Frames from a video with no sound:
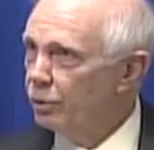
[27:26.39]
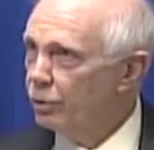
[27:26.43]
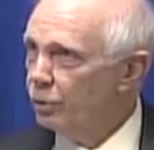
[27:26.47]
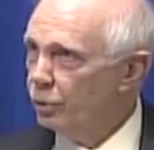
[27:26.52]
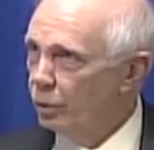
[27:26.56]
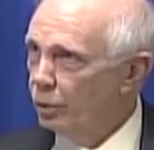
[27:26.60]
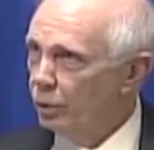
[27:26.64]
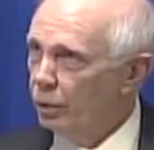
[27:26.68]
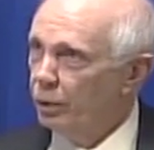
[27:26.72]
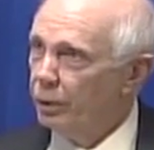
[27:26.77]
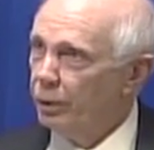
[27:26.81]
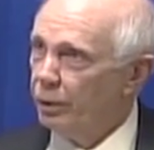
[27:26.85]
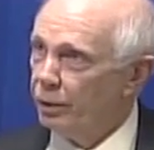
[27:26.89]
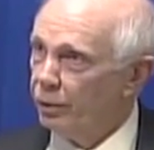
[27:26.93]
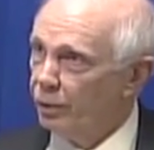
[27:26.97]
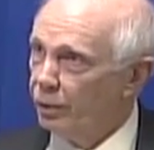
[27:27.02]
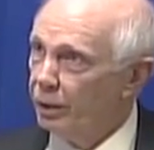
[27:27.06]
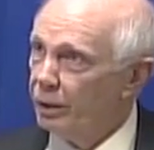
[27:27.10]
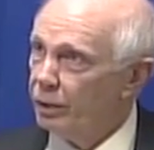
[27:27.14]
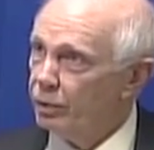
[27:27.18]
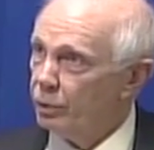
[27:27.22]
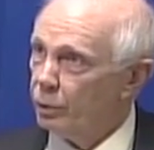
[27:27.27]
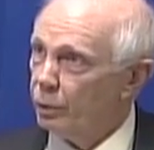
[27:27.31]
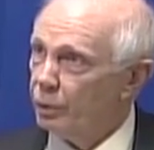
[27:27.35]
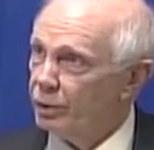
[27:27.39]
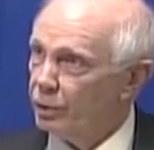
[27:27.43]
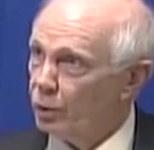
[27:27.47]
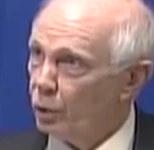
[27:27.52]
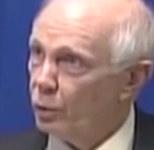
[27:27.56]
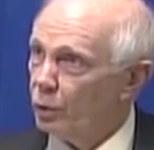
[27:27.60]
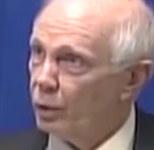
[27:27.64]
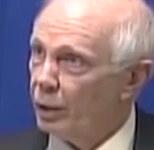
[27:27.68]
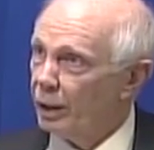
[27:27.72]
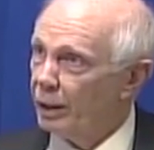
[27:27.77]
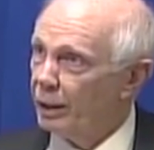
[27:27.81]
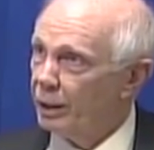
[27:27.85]
sure that things are as
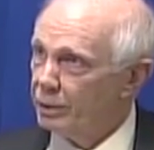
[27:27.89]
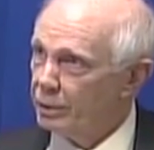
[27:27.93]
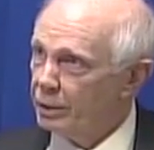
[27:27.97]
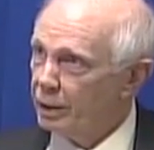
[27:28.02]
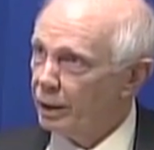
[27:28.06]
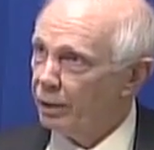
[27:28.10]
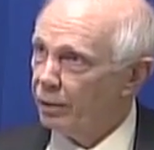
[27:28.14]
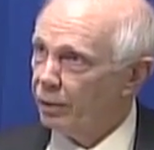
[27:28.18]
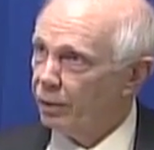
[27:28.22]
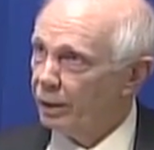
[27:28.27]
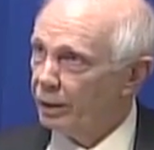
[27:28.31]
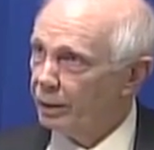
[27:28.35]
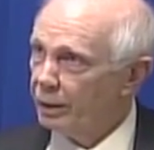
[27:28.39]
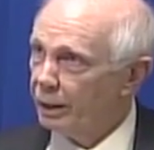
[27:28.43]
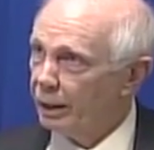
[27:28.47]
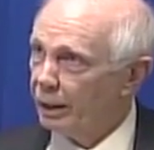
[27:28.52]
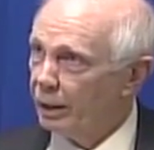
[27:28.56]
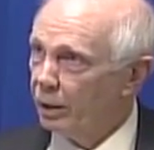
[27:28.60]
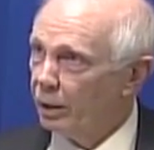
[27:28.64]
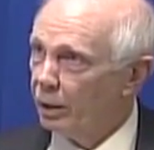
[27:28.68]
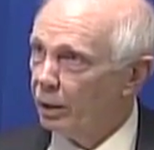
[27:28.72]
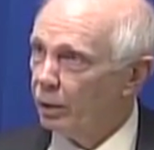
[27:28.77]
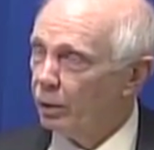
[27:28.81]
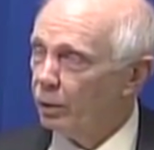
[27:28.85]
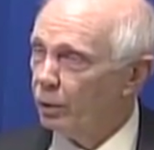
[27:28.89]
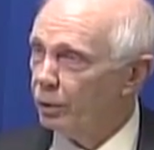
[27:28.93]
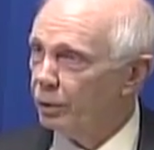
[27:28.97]
okay as they think they are,